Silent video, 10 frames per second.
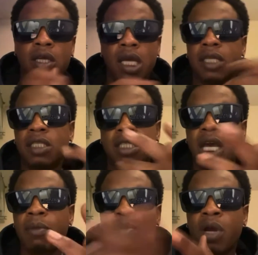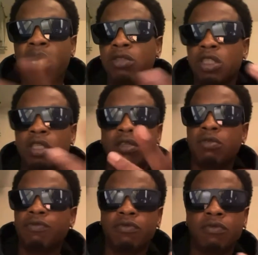At this time, Brown Sugar,
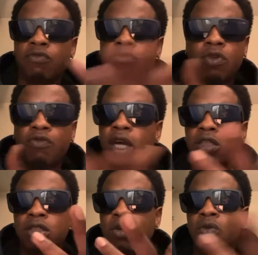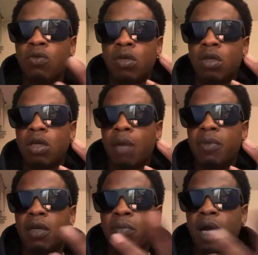the record store, I
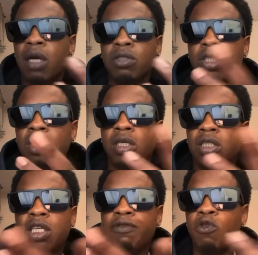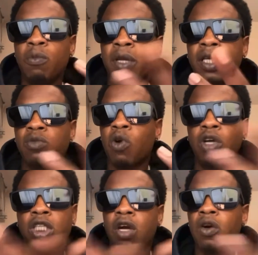mean, the brown sugar, the seafood place,
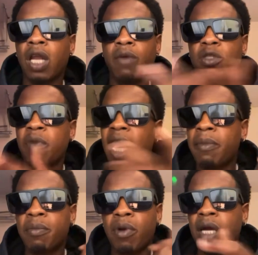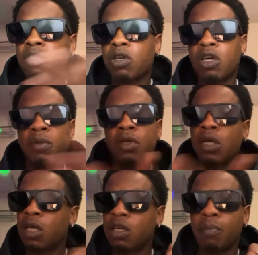washer, all that was popping. Brown Derby,
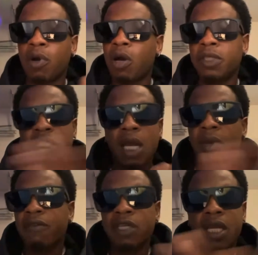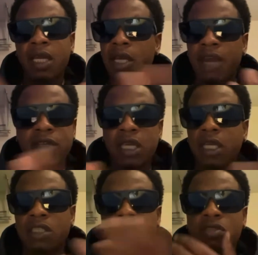the barbershop, everything,
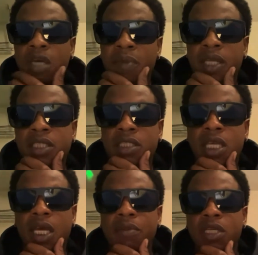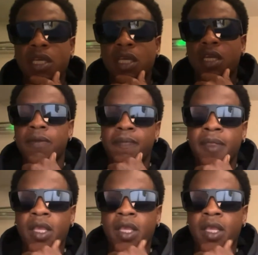everything turned up at this time, you did.